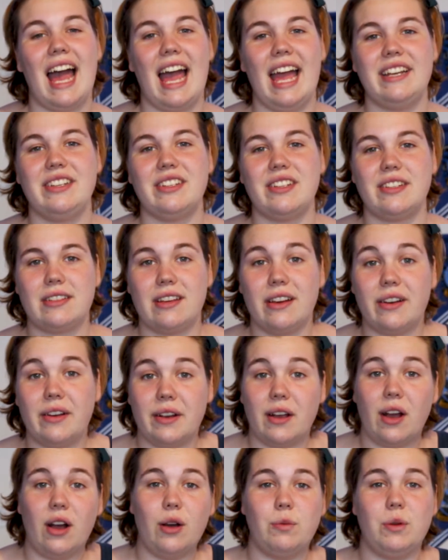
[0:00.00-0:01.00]
and just
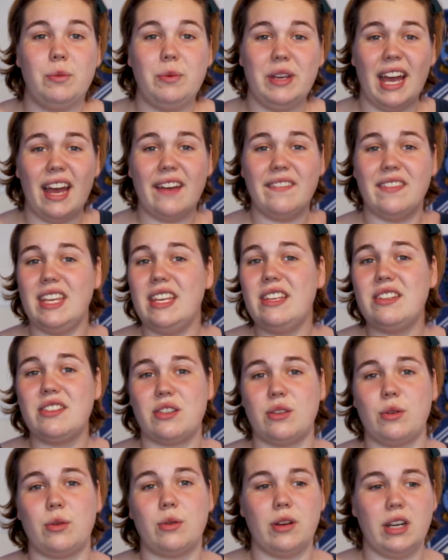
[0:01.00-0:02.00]
going, oh, well, we have these
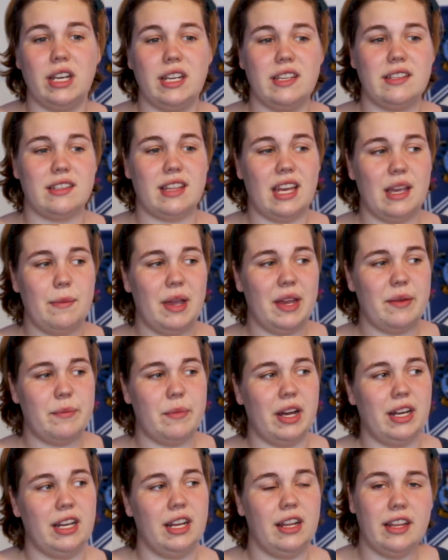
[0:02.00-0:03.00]
stories, they made
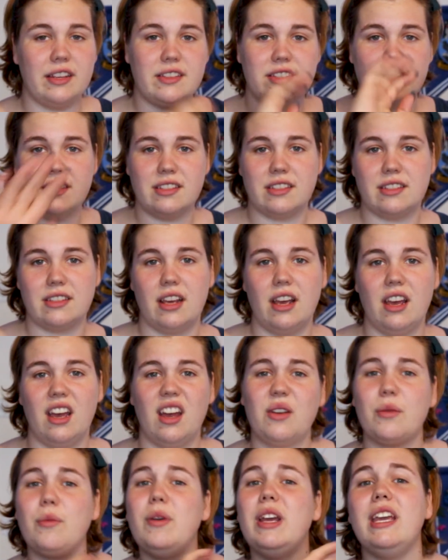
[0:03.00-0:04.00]
money, let's just
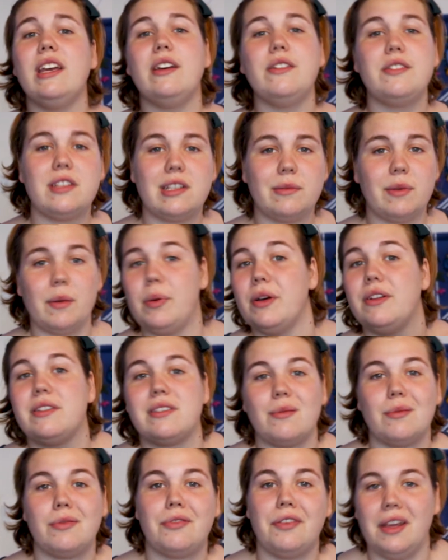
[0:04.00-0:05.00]
reuse them and put
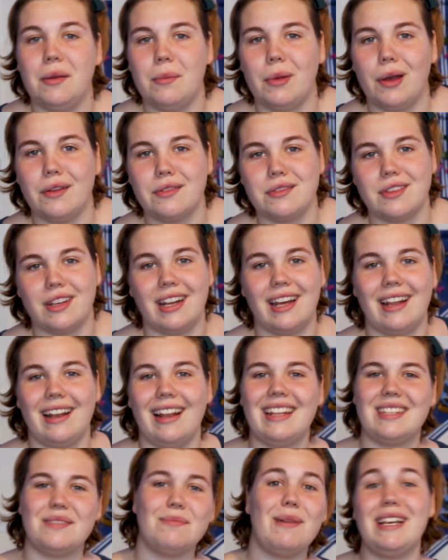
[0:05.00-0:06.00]
some females in it.
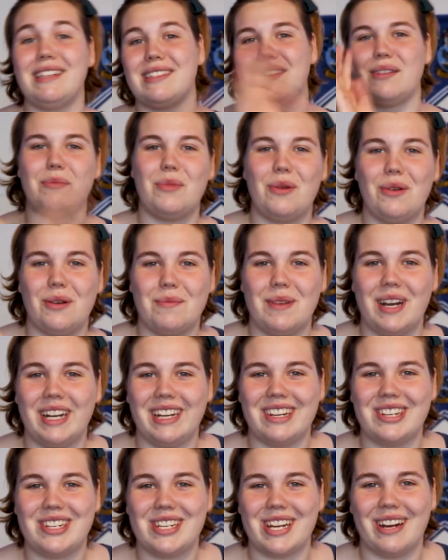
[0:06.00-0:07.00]
Let's make some more
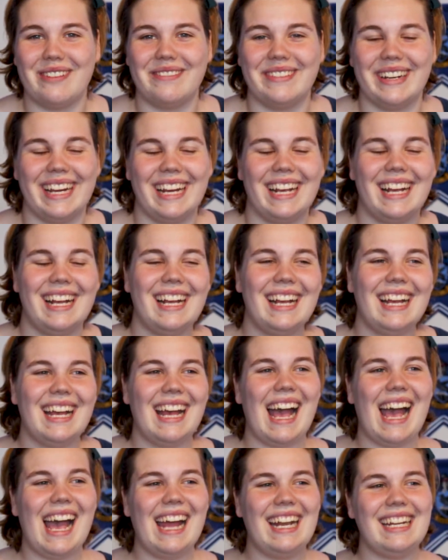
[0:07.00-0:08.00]
money, shall we?
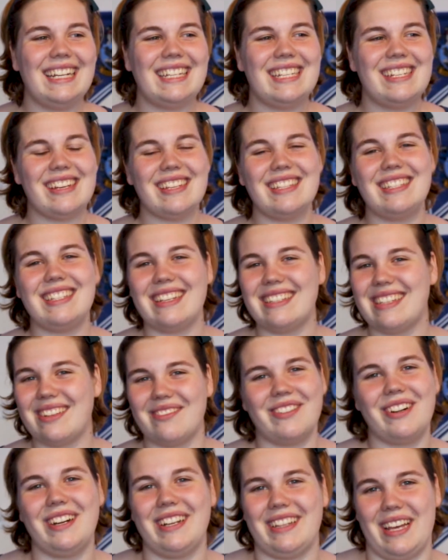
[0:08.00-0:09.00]
And it just
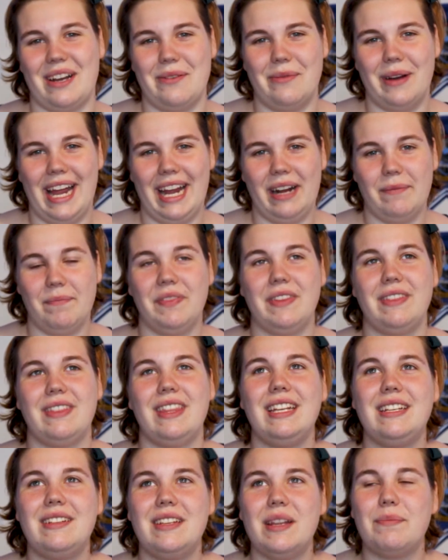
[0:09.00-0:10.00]
doesn't work that way.
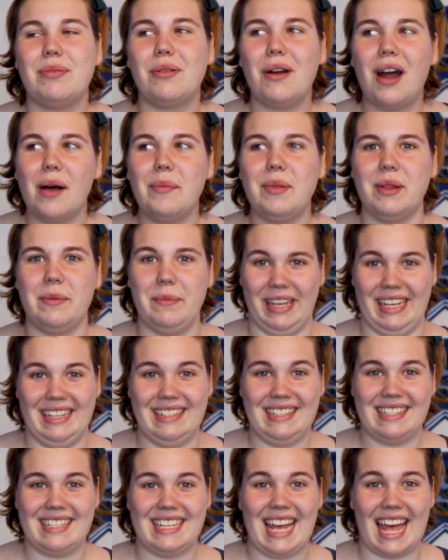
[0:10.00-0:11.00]
The problem
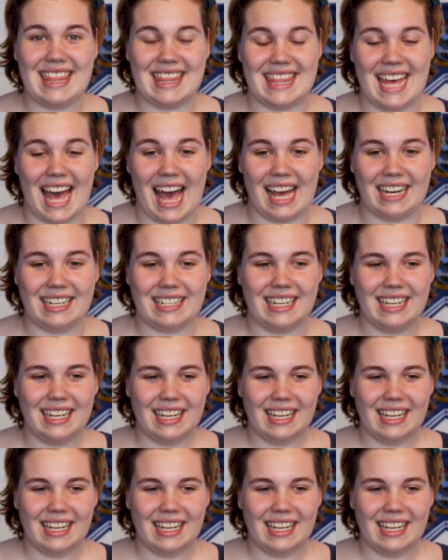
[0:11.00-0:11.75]
is that